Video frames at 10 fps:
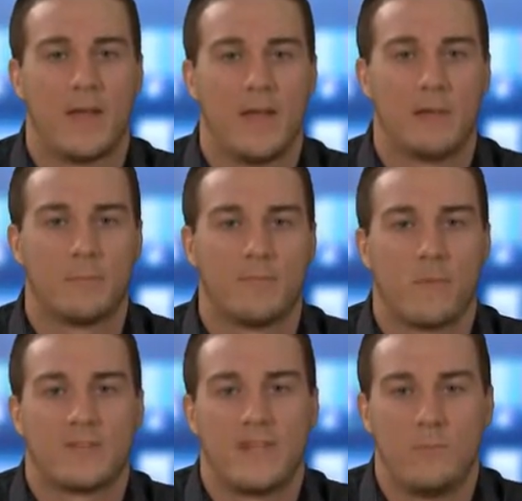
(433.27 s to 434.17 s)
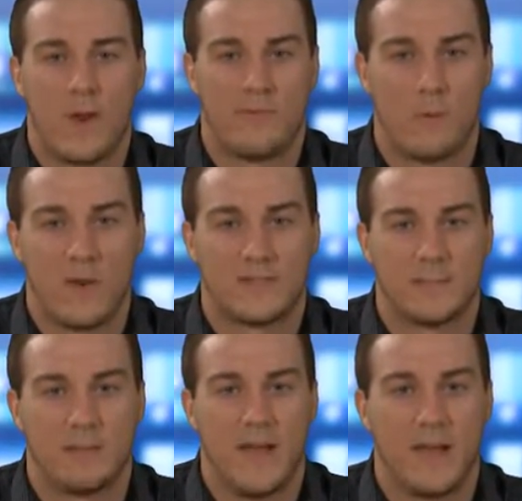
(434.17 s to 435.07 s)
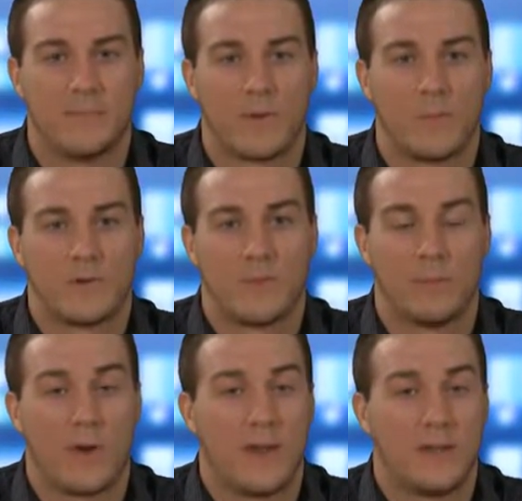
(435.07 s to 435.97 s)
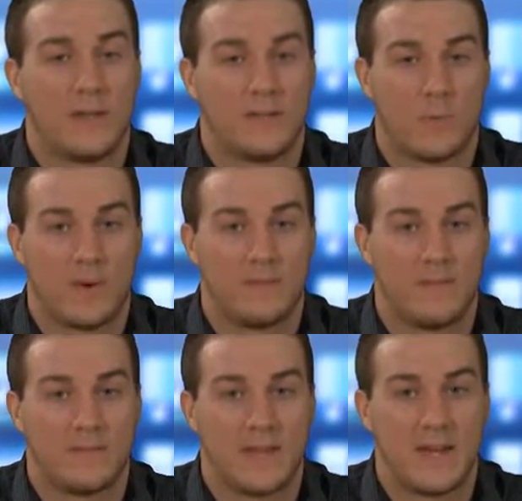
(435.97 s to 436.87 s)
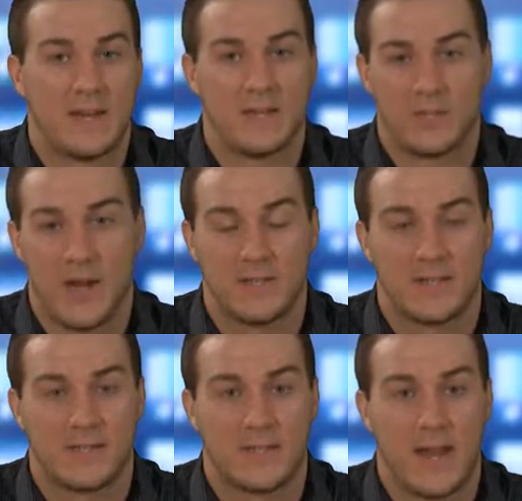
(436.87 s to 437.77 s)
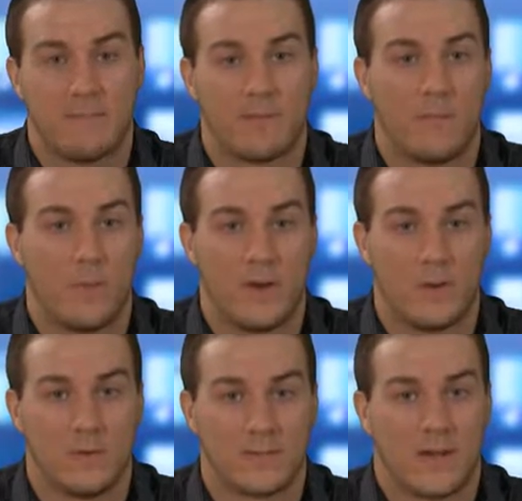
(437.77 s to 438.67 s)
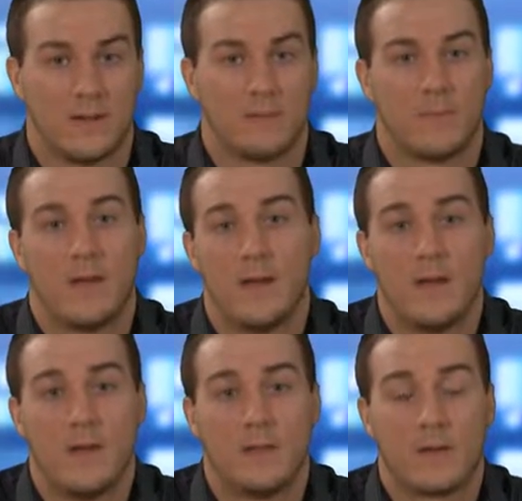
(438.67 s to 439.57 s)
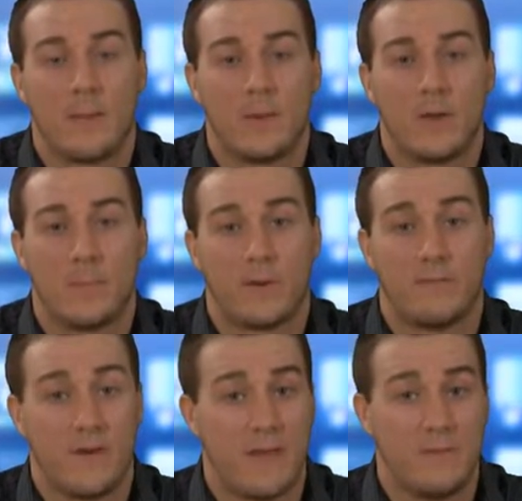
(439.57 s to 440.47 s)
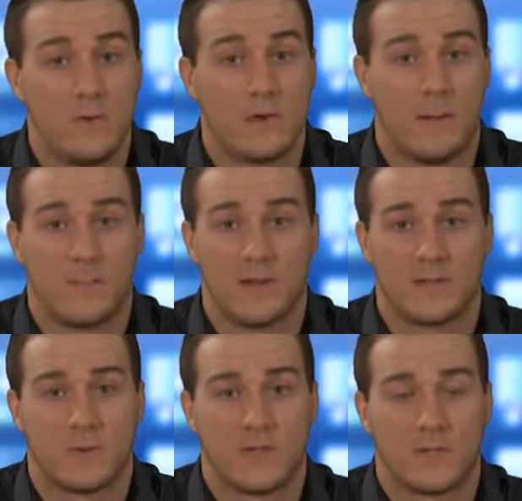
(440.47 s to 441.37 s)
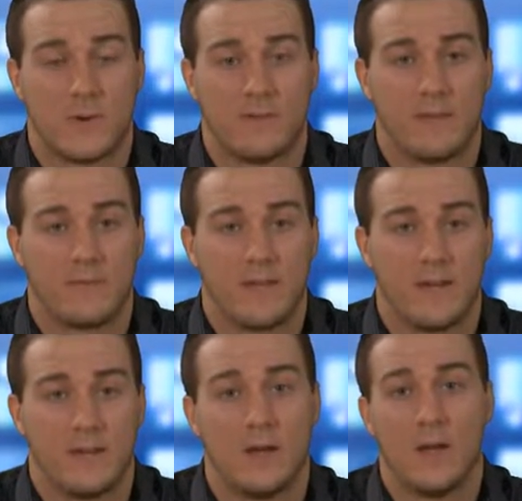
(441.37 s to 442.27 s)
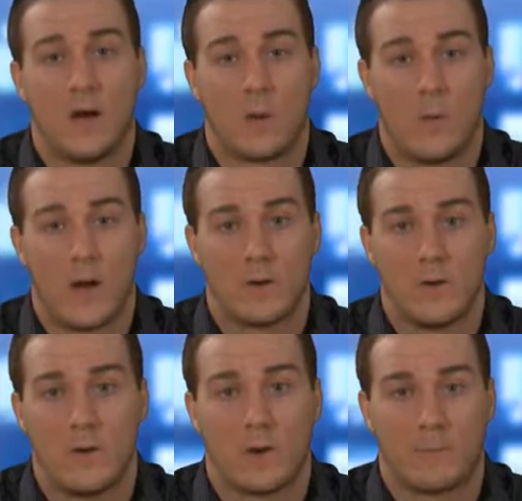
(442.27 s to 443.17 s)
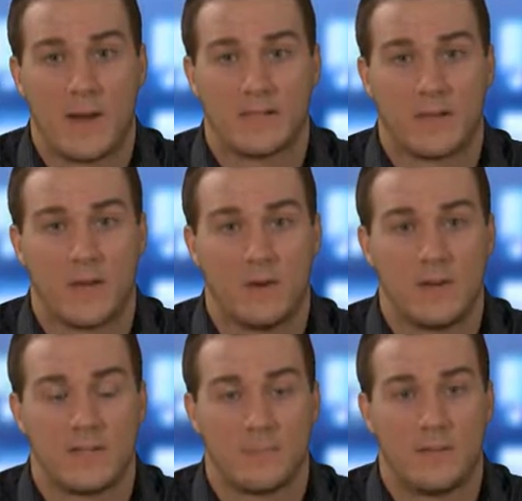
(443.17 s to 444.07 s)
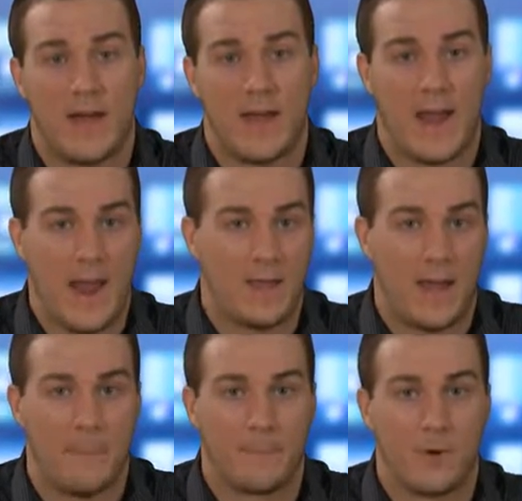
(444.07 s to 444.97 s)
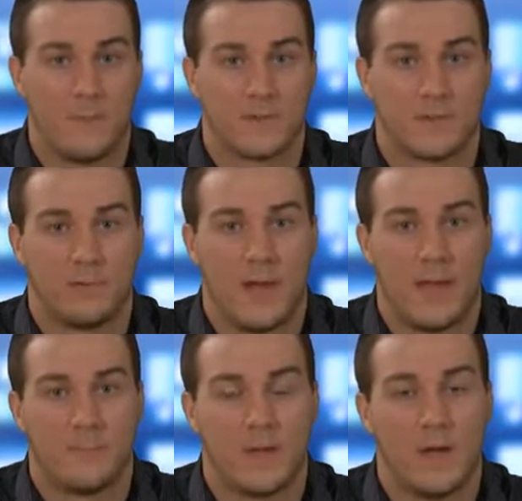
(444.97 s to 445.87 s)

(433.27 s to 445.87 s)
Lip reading: At number 14, we have Win Supply, which rebranded in 2015 and changed its name from Win Wholesale. The company opened 5 new companies during 2015, acquired New York-based Security Supply and M. Cooper Supply.